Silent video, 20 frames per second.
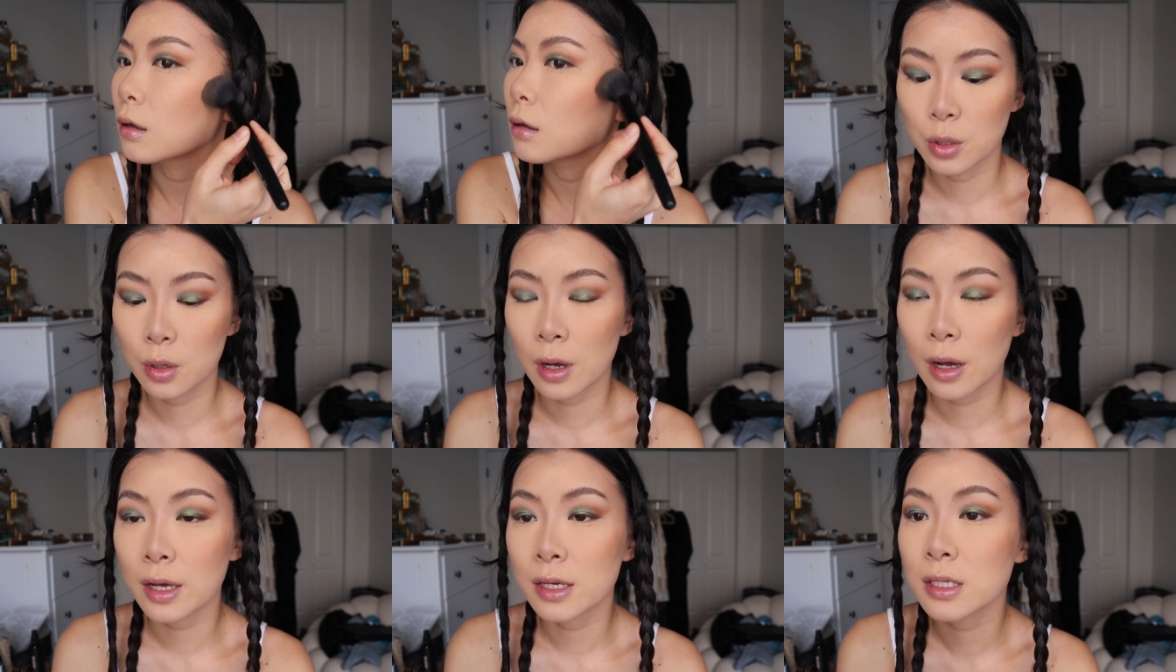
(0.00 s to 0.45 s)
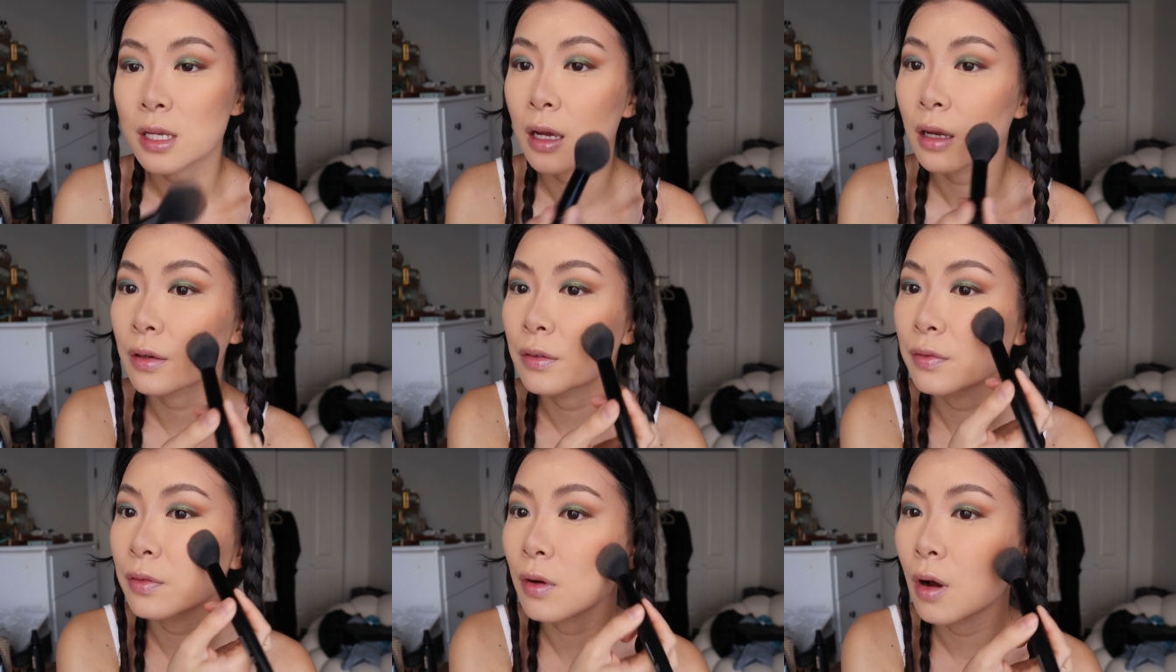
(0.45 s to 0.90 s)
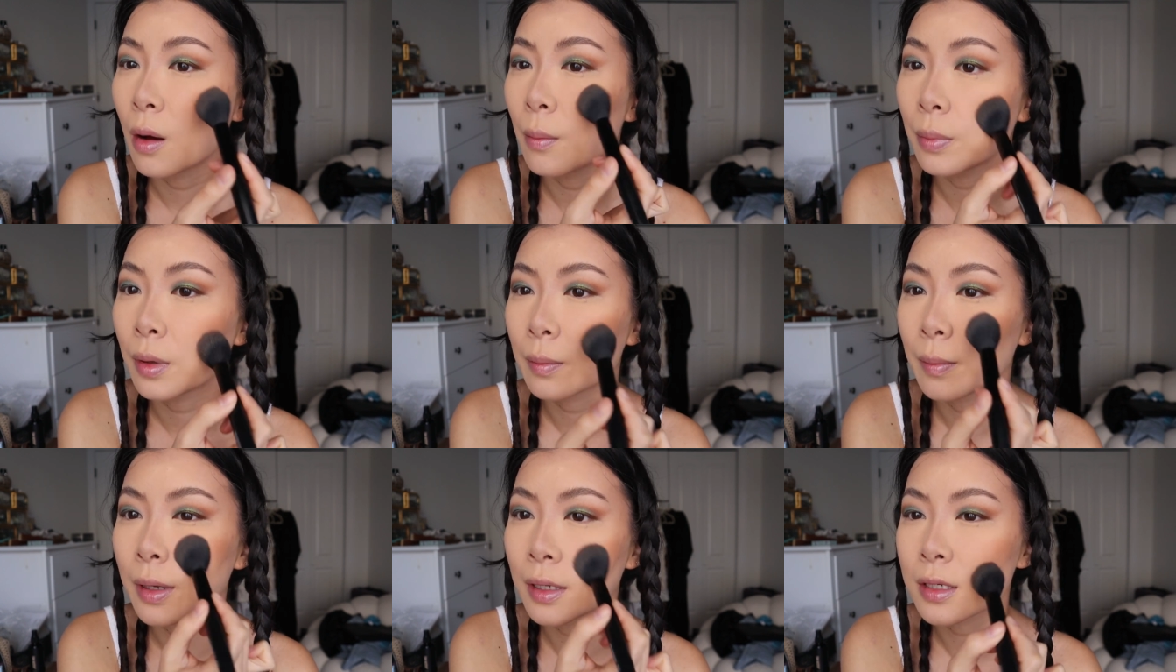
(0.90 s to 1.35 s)
You guys have
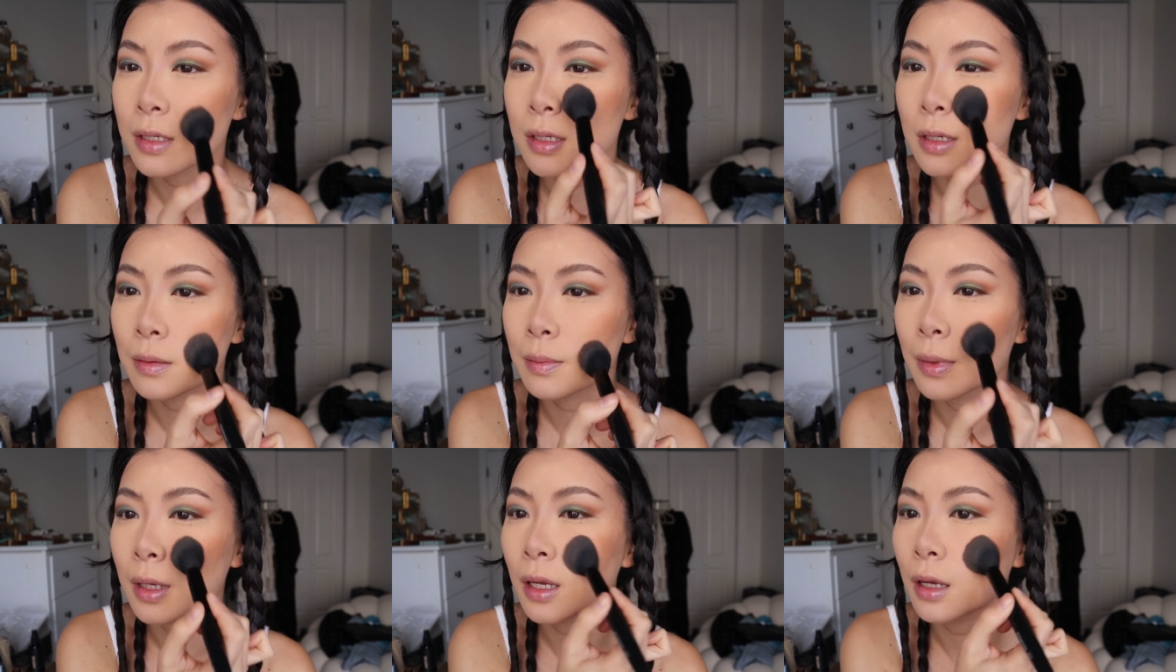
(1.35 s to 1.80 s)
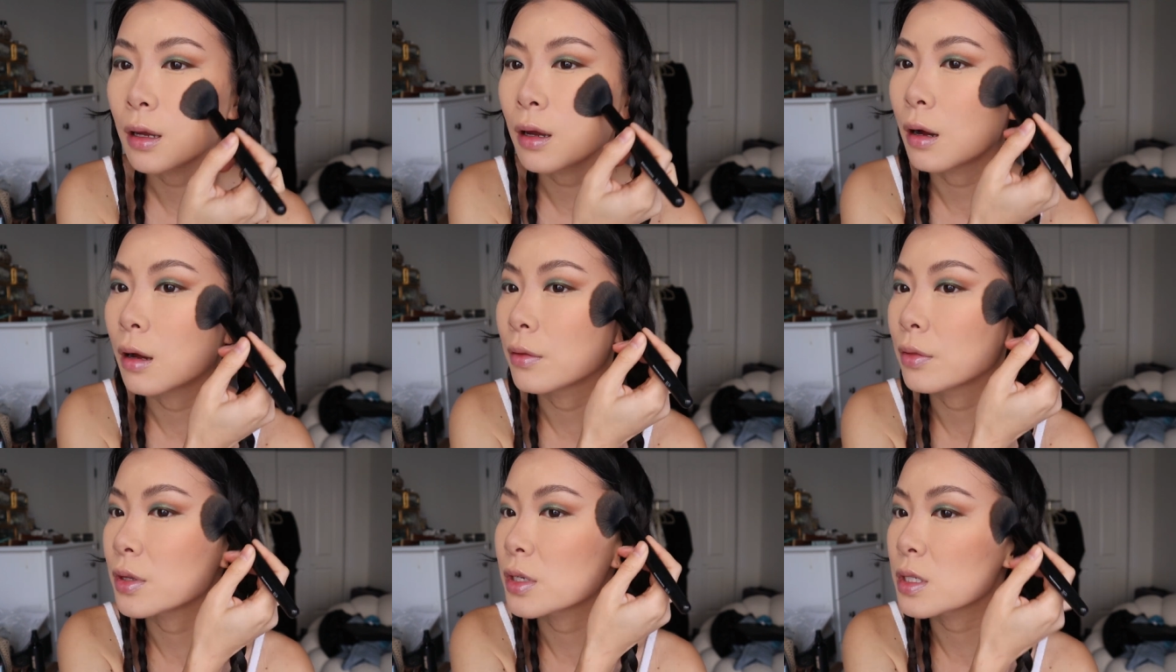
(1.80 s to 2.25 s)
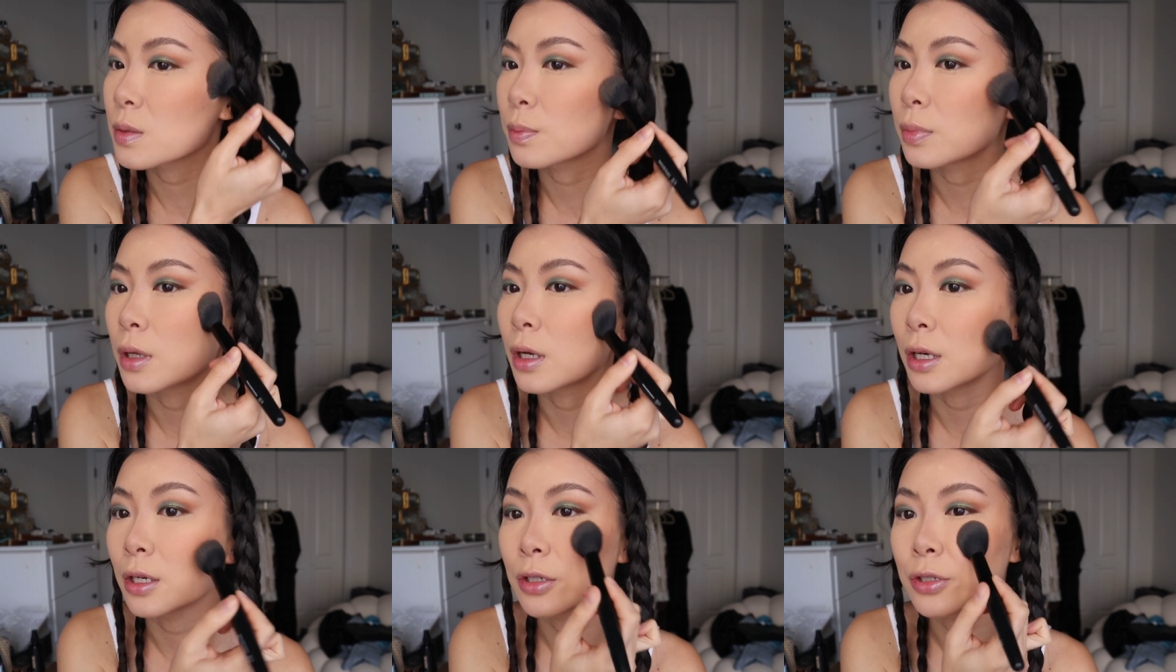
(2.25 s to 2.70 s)
complimented me on this
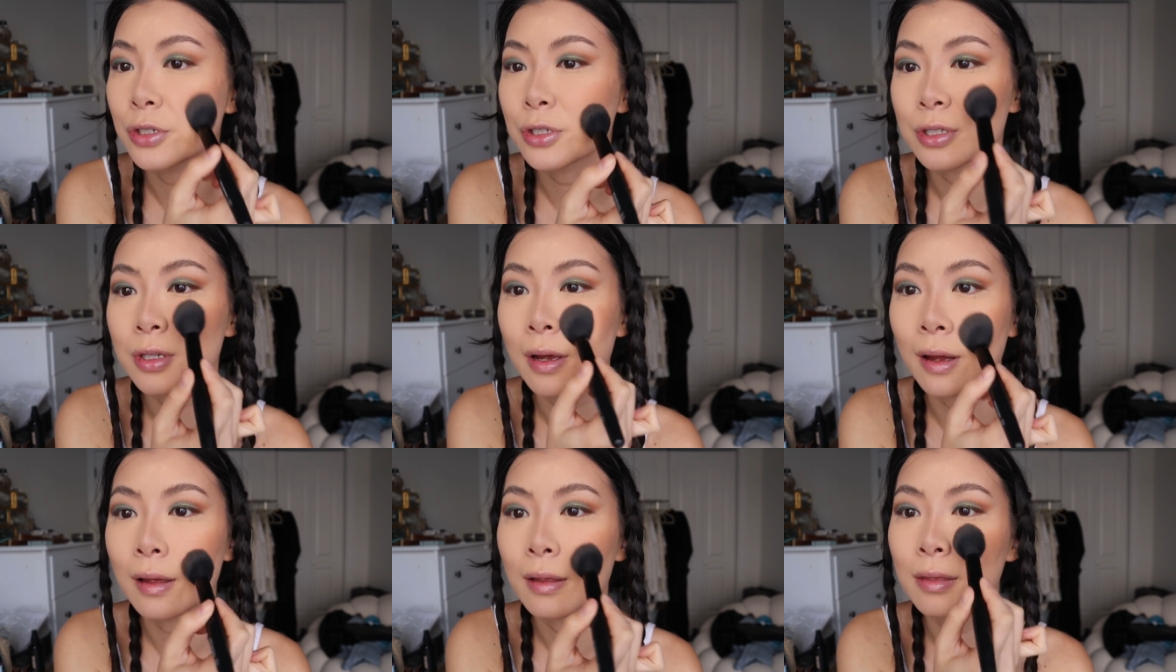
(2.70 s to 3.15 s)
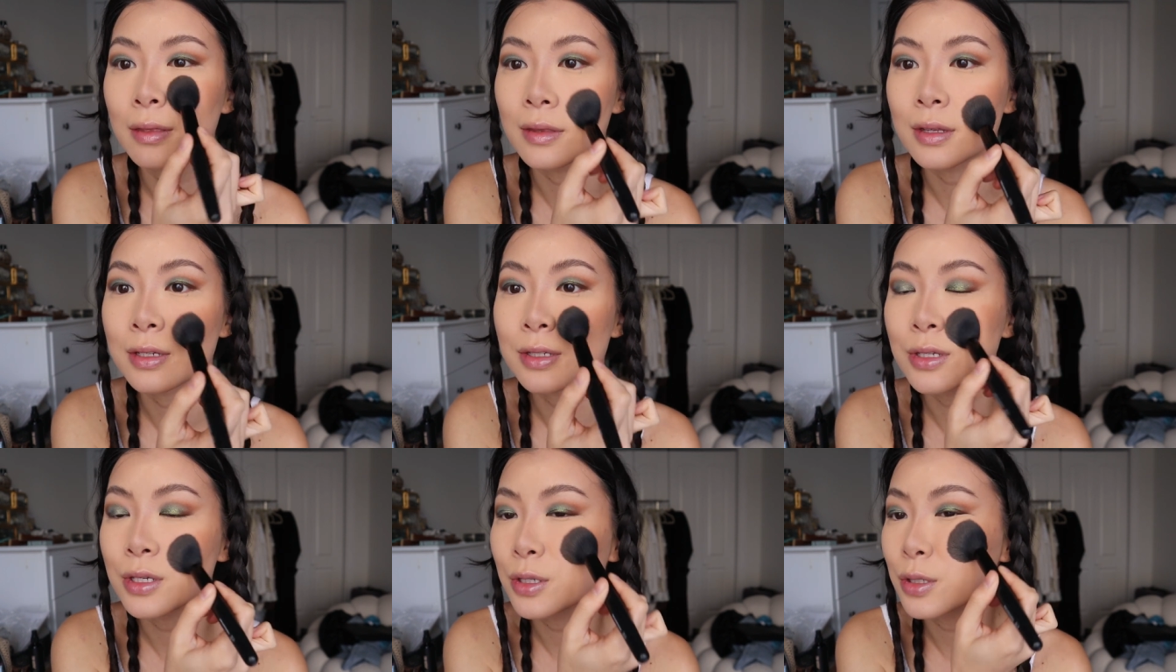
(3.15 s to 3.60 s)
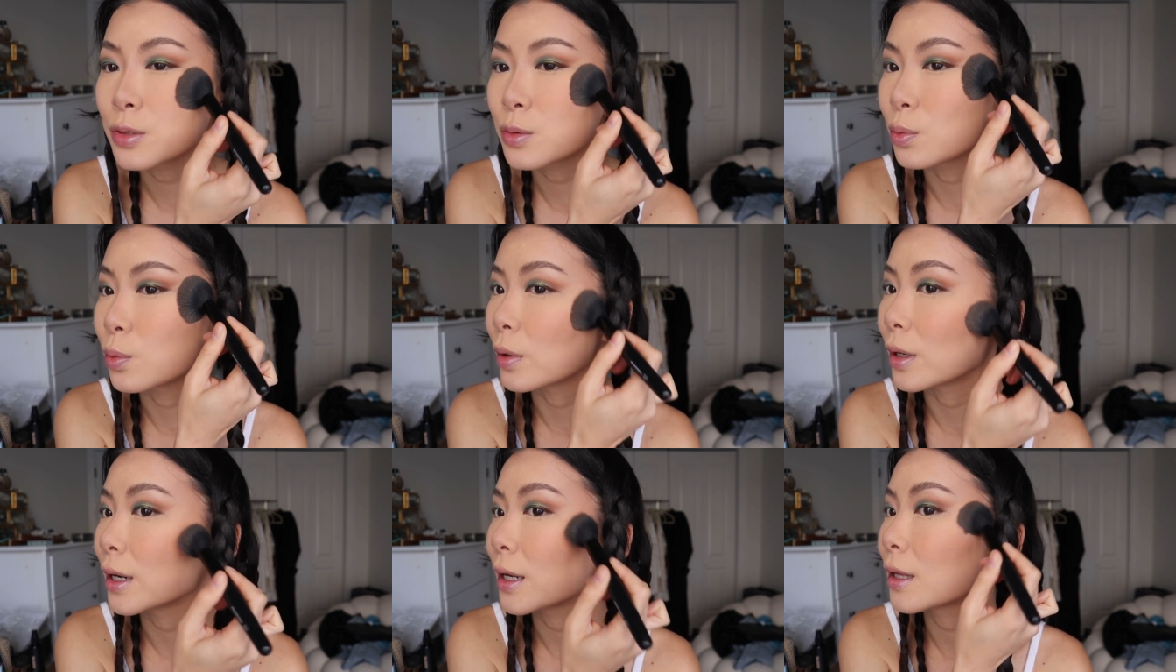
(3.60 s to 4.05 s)
blush and this
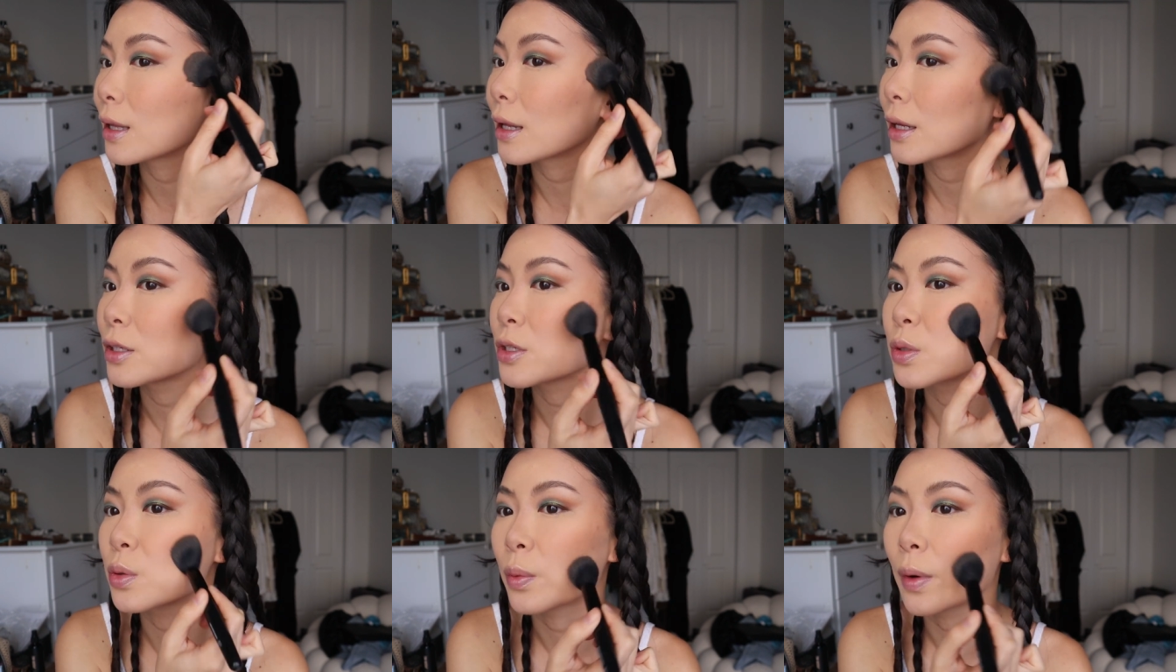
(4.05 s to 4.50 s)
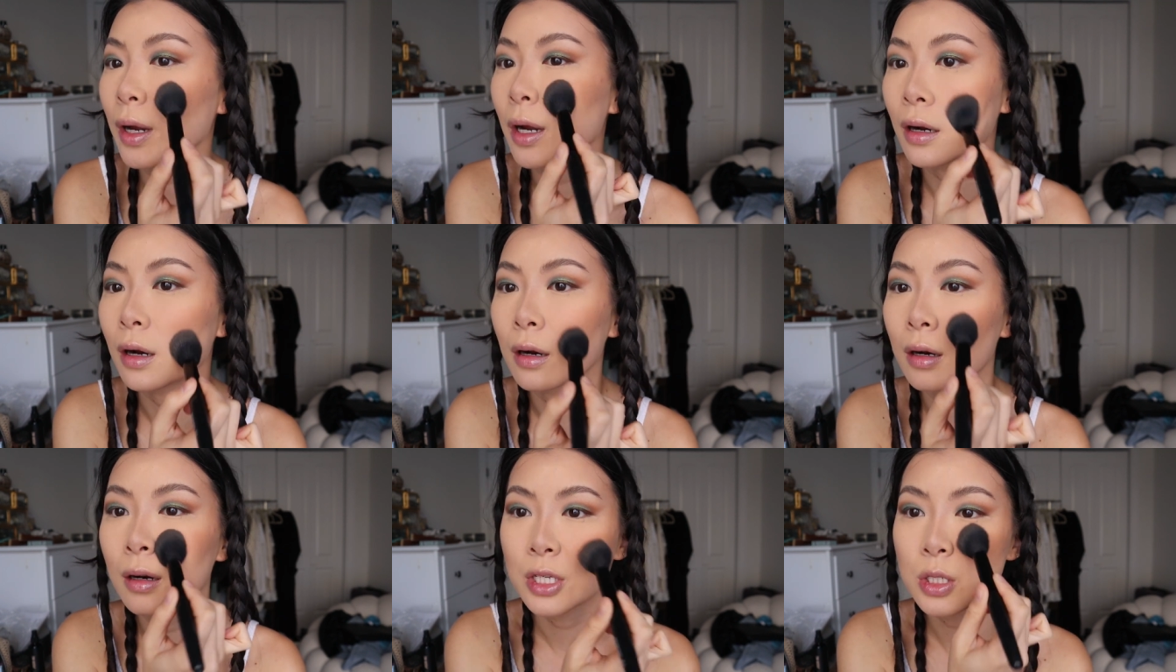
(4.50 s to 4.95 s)
is what I like to wear.